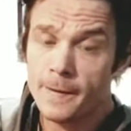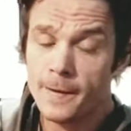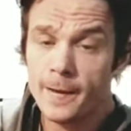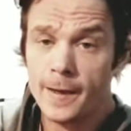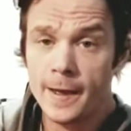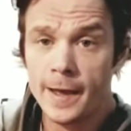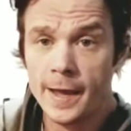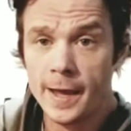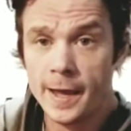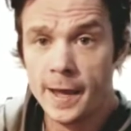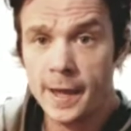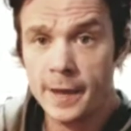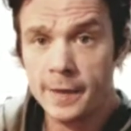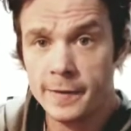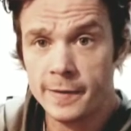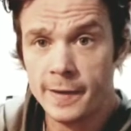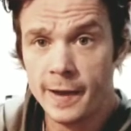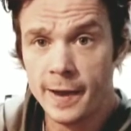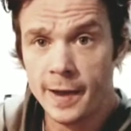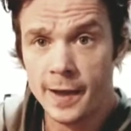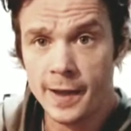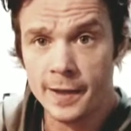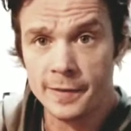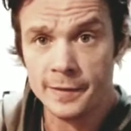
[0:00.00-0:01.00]
and
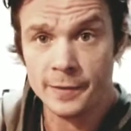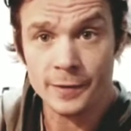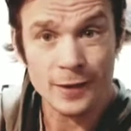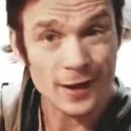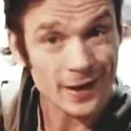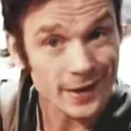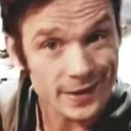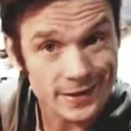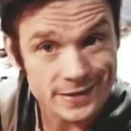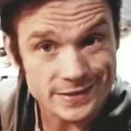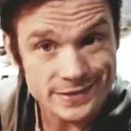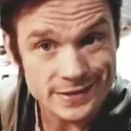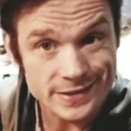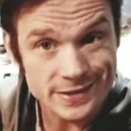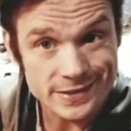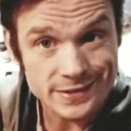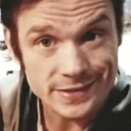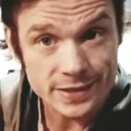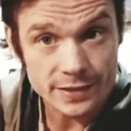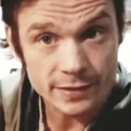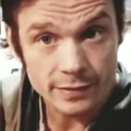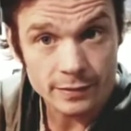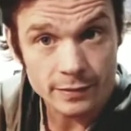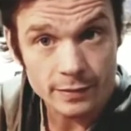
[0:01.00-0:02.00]
they're not
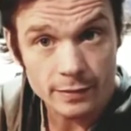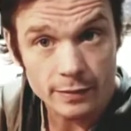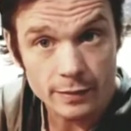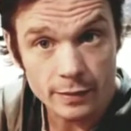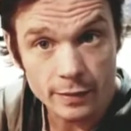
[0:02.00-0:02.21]
consistent,